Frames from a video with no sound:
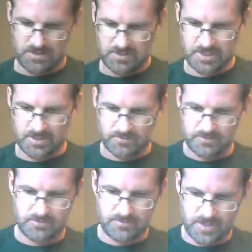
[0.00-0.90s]
Now
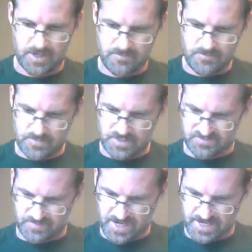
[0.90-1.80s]
M is
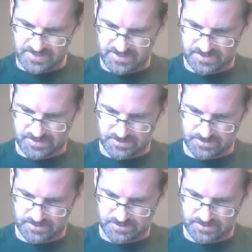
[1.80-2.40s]
mass.